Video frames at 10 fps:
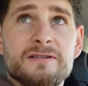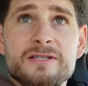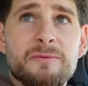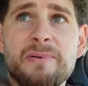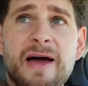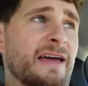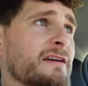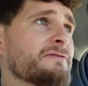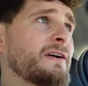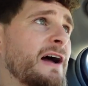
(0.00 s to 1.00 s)
to
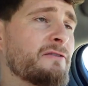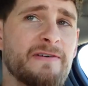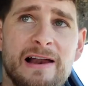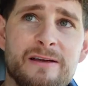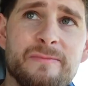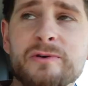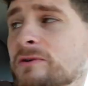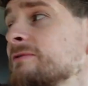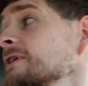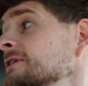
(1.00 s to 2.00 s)
pay for how valuable
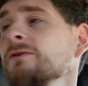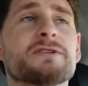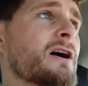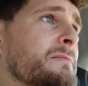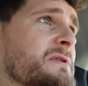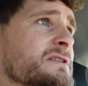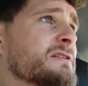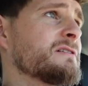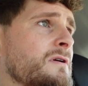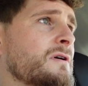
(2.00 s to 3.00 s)
you think your time is.
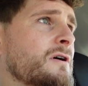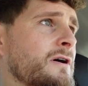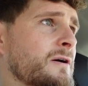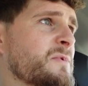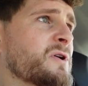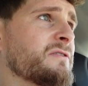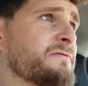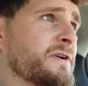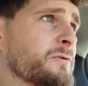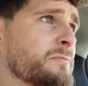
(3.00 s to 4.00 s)
All right, I'm not going to
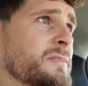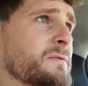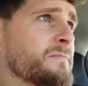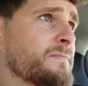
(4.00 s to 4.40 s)
film